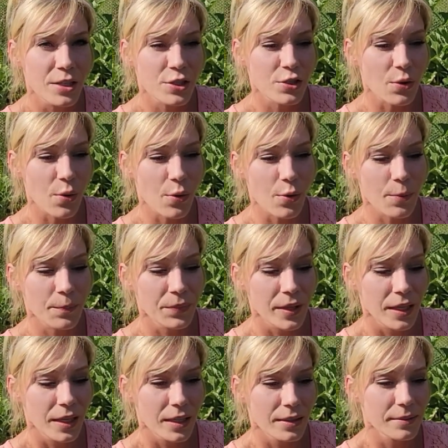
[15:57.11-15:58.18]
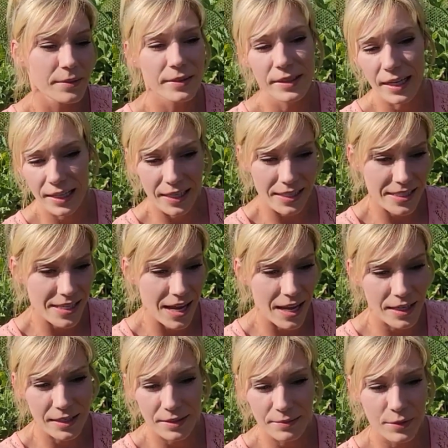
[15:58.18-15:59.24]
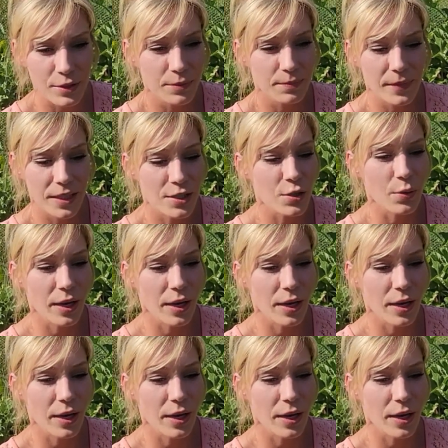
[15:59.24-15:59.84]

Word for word: So, like I said, it's